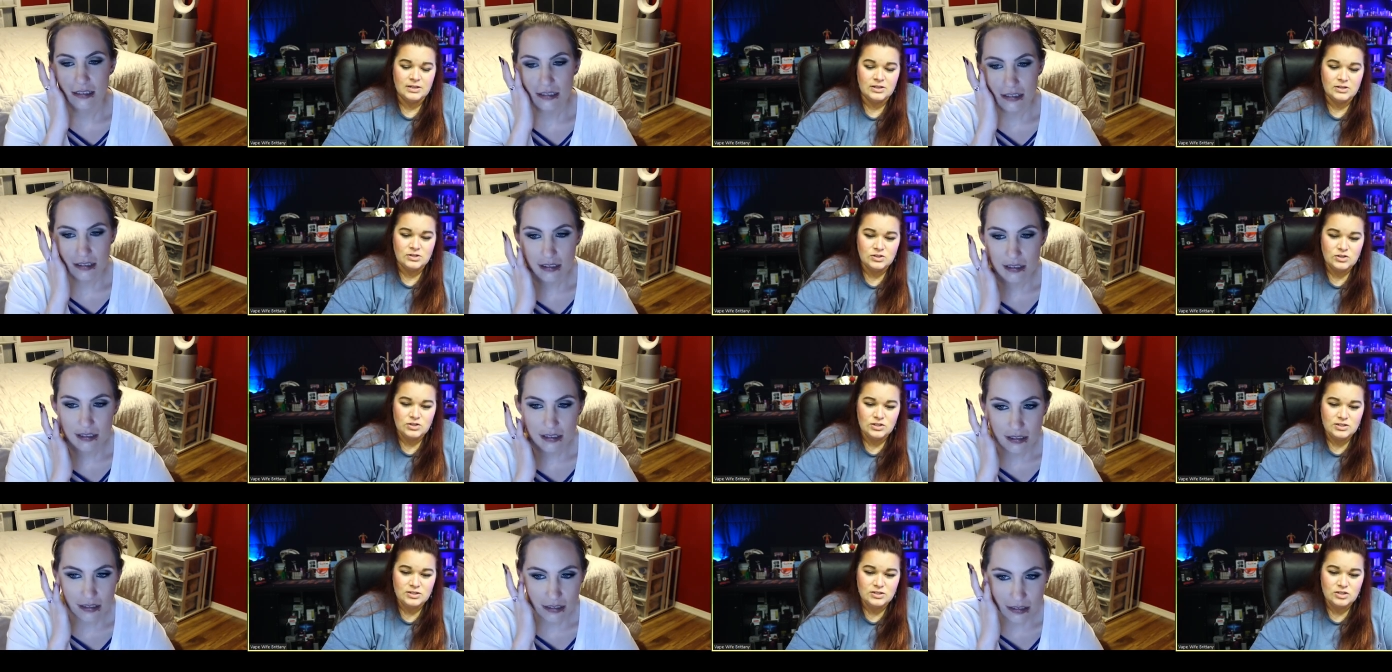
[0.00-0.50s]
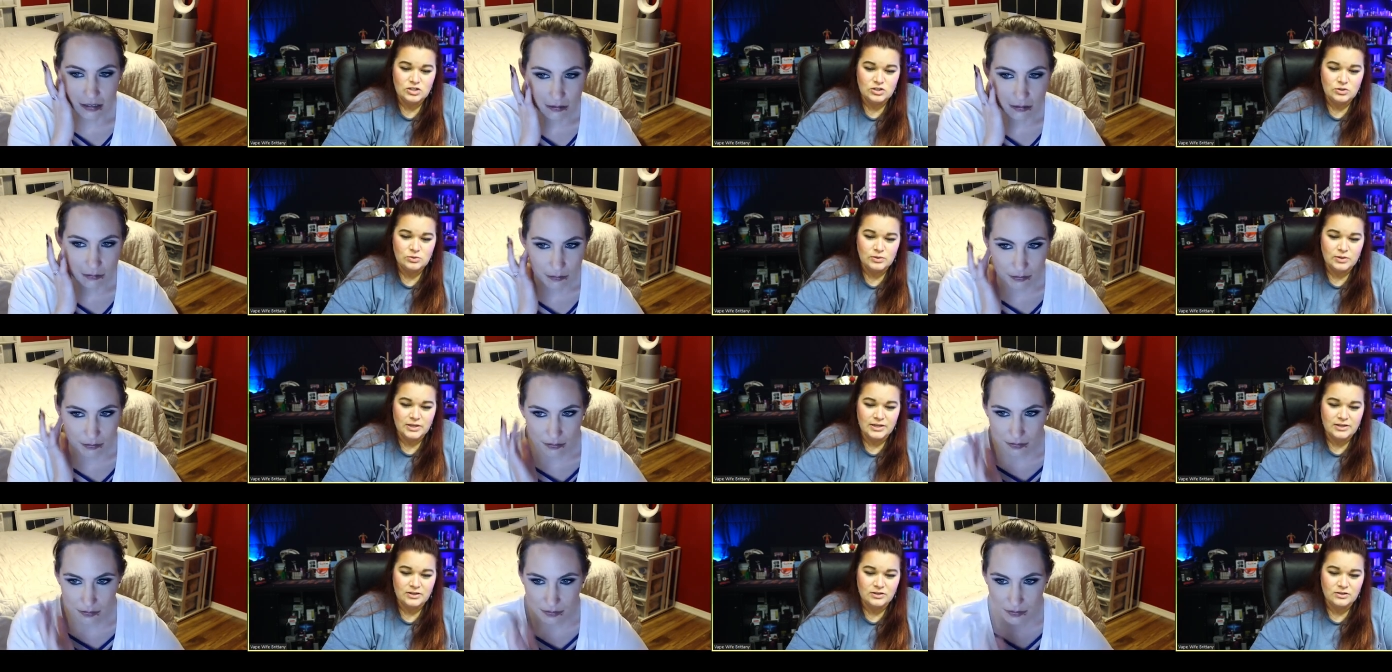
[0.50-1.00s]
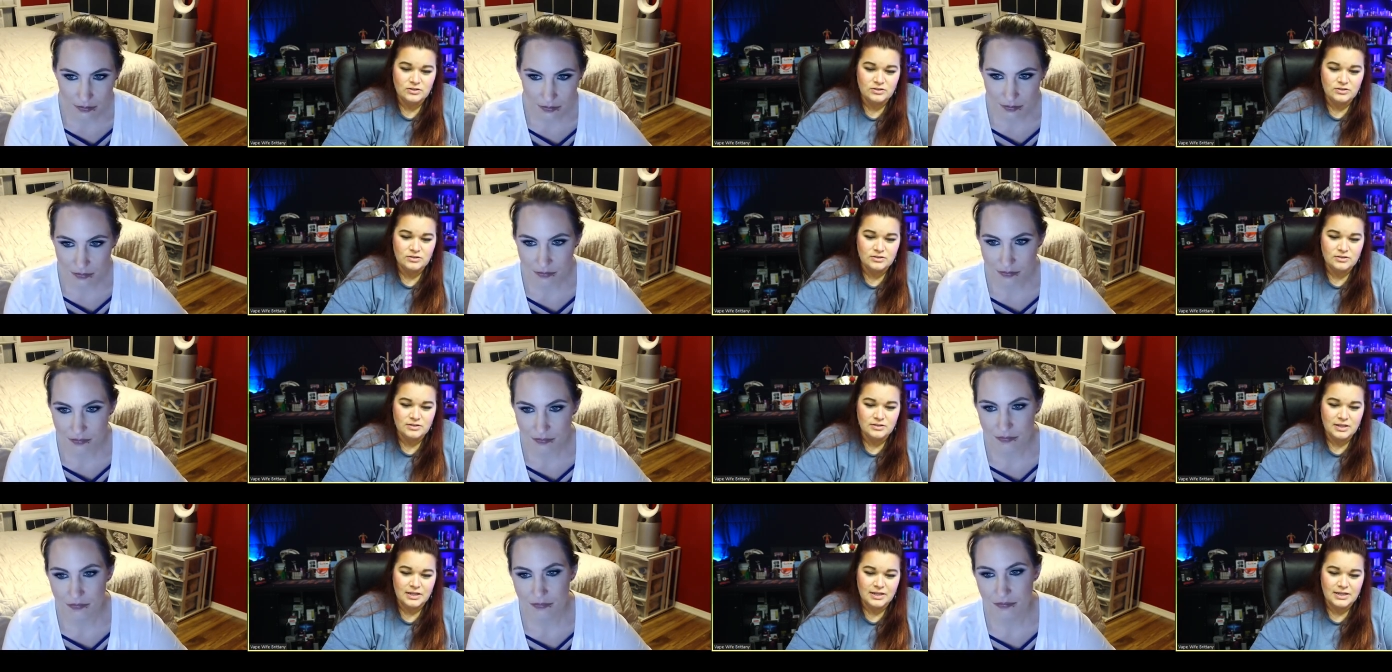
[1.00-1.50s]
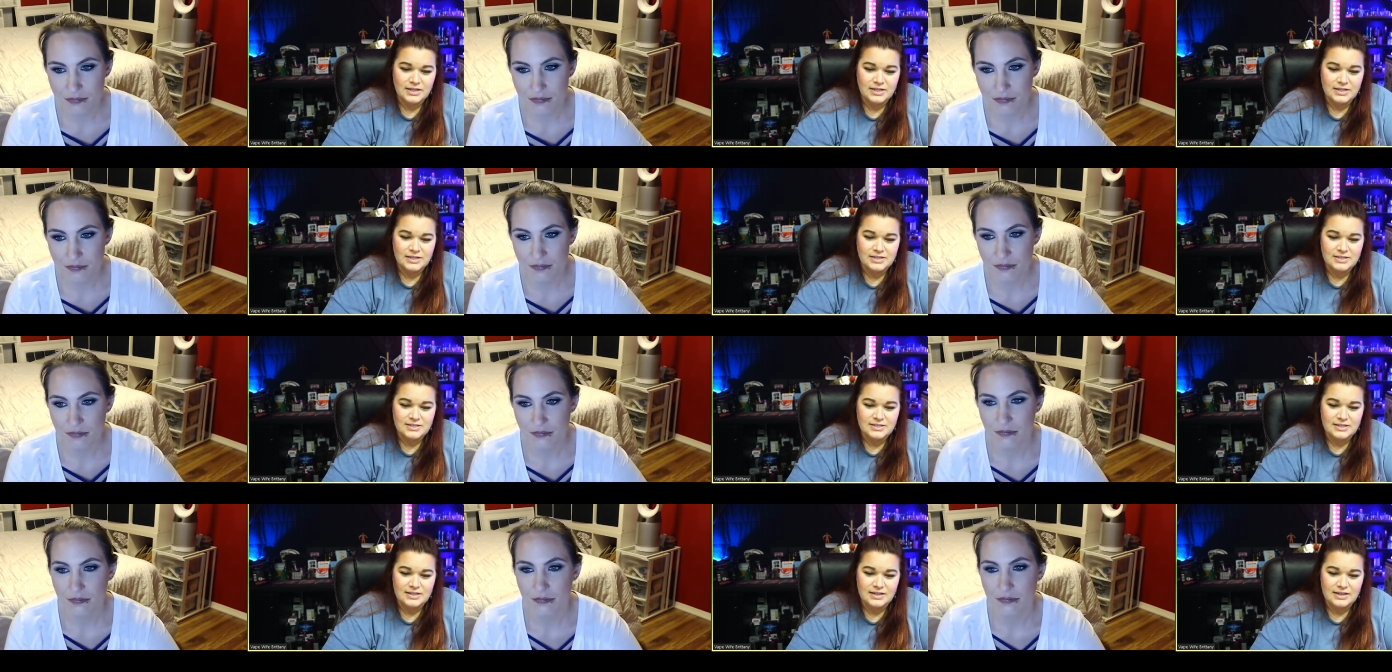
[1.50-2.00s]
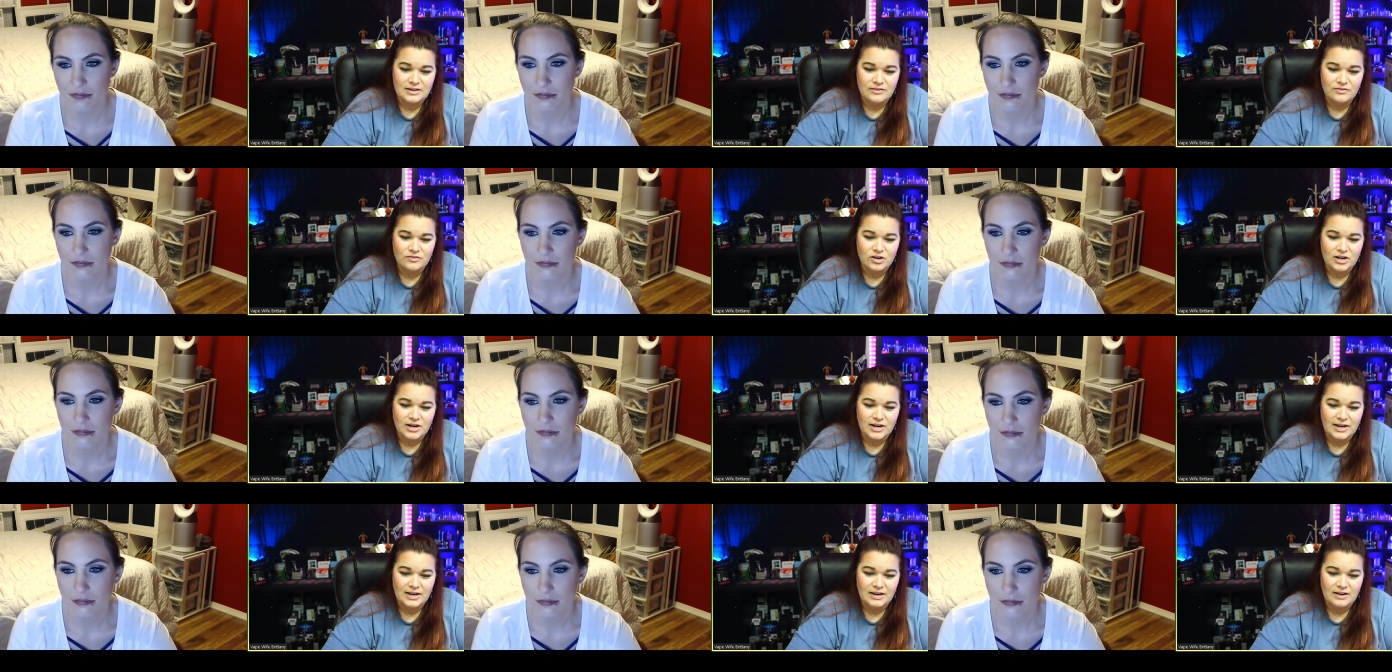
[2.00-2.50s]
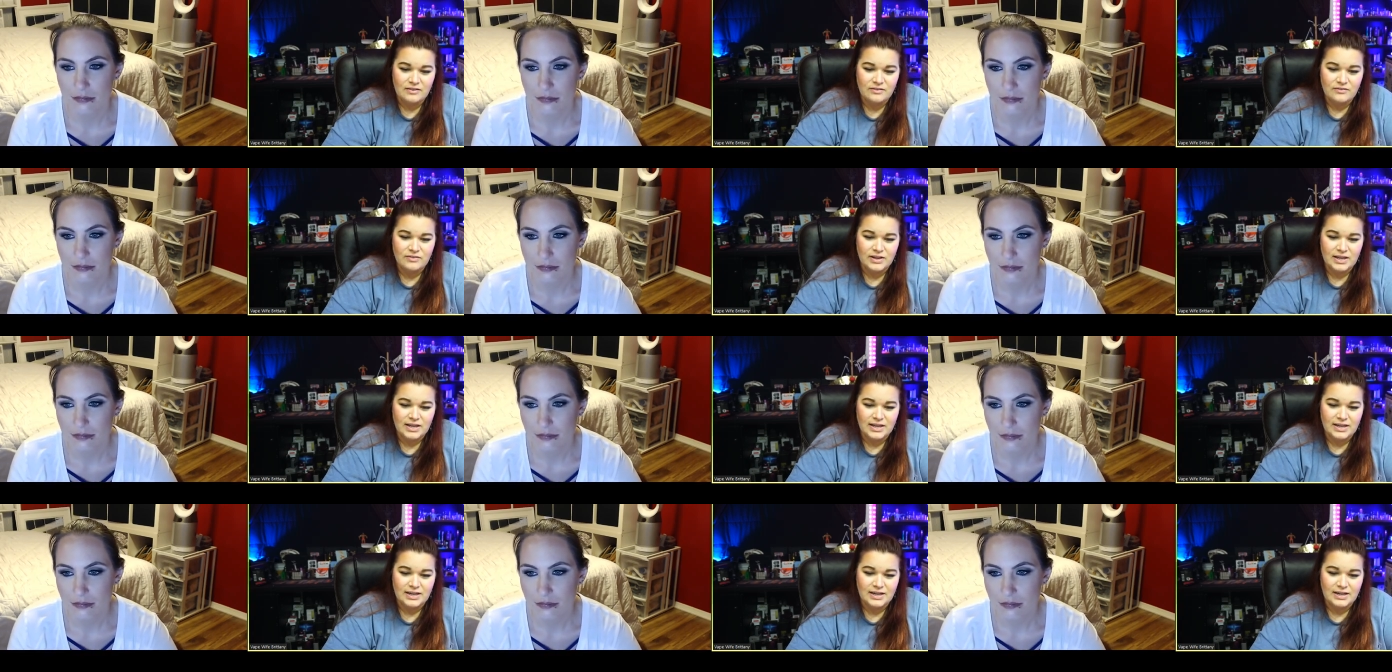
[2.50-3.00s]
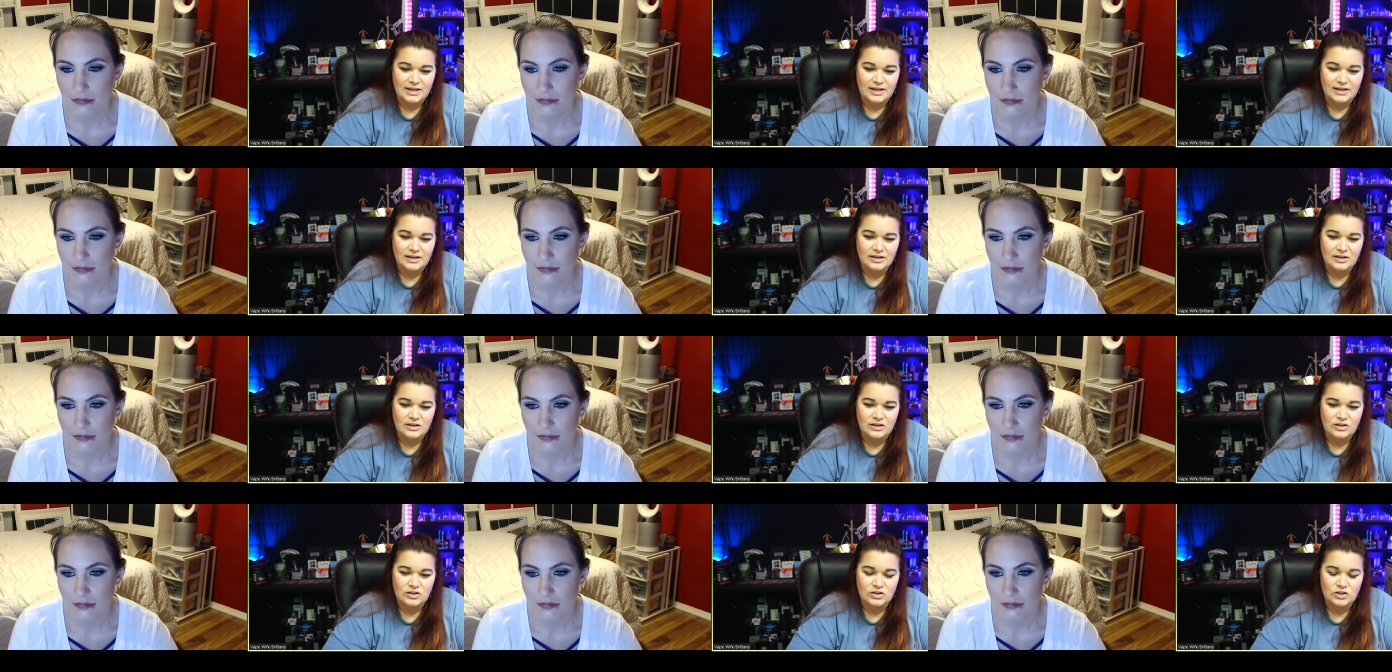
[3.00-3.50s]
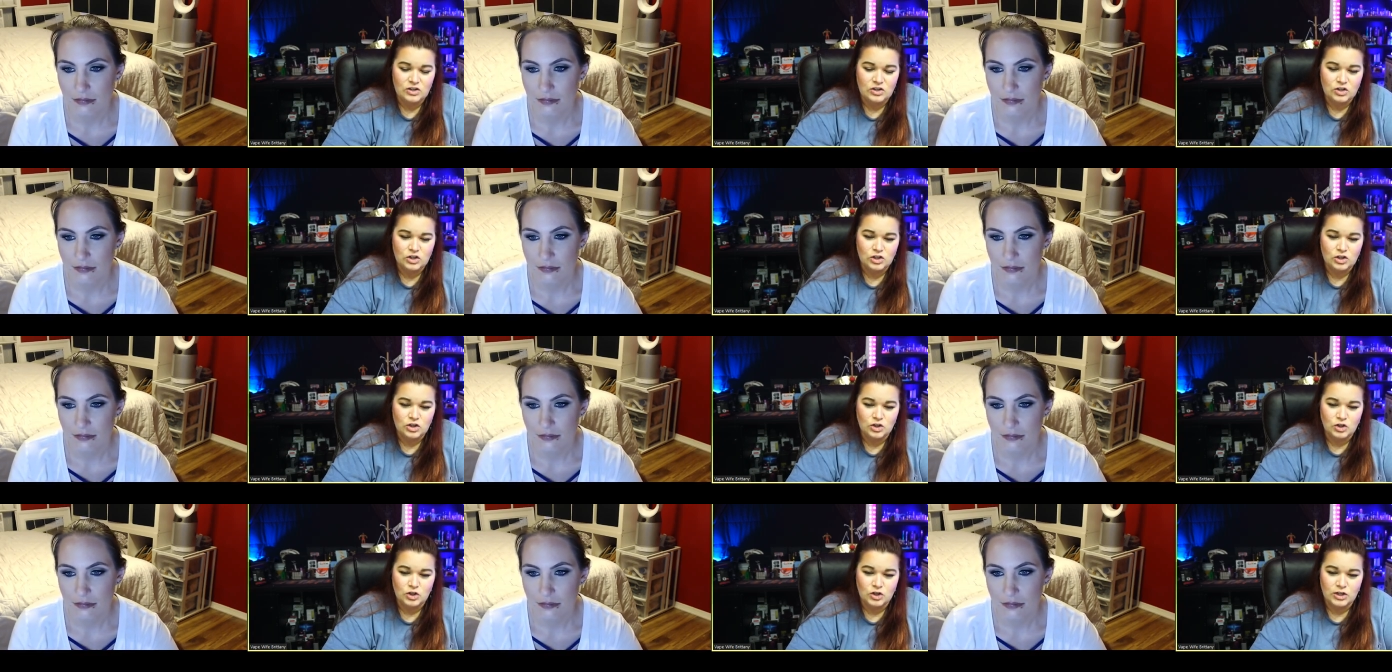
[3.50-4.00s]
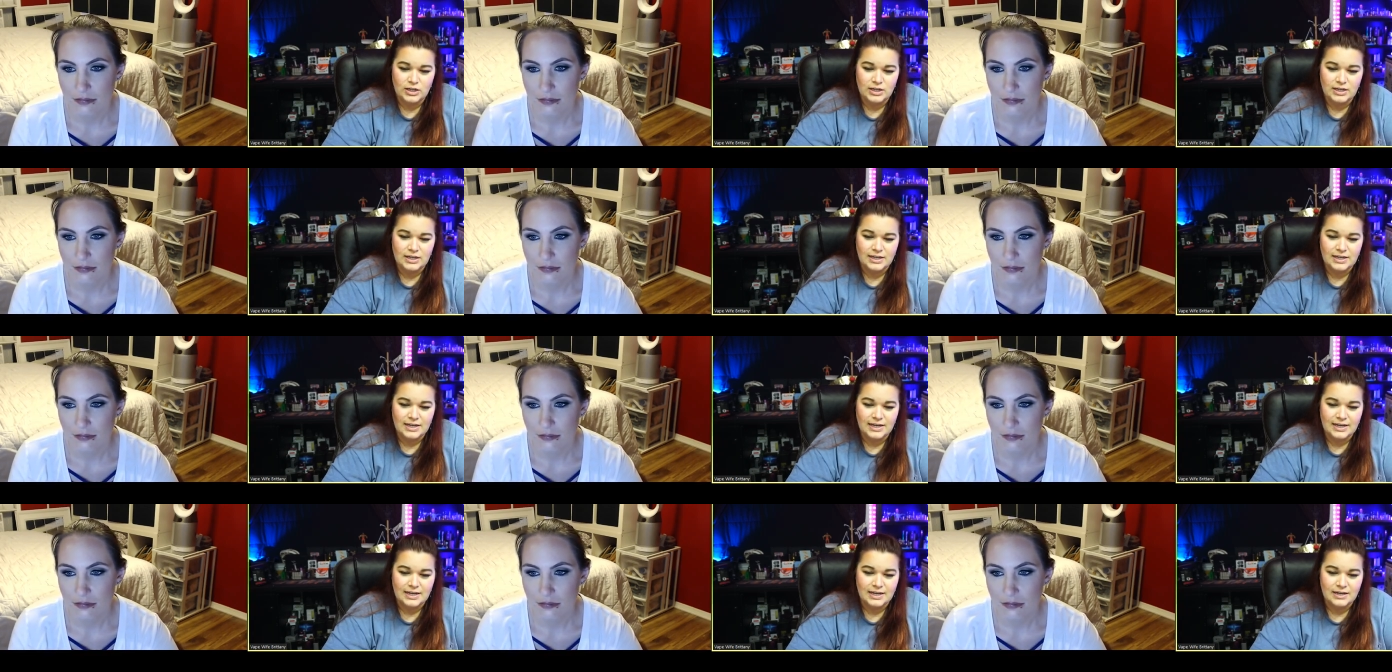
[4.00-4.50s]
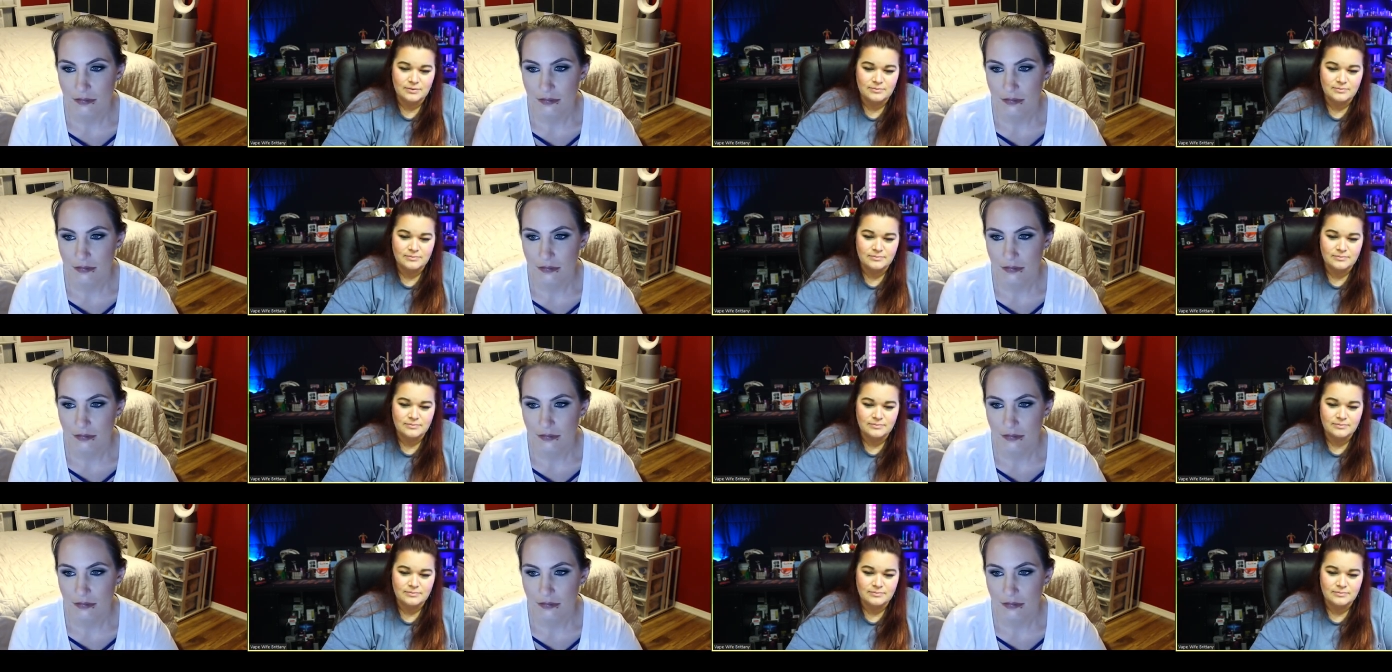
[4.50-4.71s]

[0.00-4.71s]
Speaker 1: Did you later, ladies, ever have a good looking guy?